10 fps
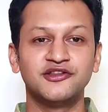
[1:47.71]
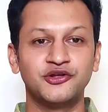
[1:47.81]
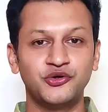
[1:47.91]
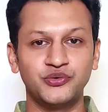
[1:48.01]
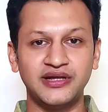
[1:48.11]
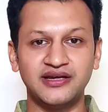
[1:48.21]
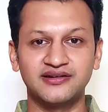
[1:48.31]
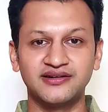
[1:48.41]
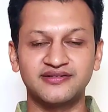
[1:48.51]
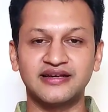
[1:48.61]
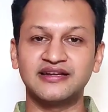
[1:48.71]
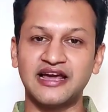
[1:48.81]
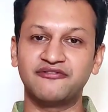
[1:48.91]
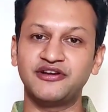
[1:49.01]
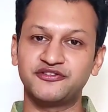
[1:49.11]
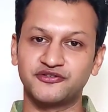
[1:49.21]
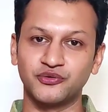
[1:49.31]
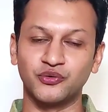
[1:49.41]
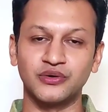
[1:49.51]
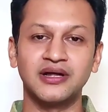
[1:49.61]
the uniqueness in every
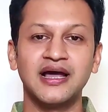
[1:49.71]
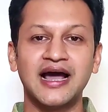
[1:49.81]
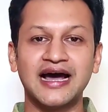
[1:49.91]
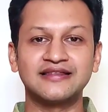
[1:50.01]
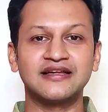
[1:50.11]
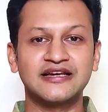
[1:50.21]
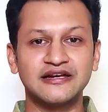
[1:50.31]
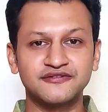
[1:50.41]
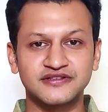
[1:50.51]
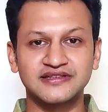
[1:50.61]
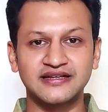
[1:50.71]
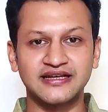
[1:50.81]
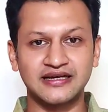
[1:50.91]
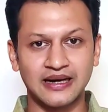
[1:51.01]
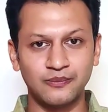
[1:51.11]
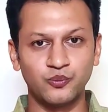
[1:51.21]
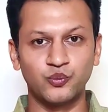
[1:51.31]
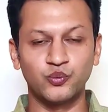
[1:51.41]
soul and the gift that they come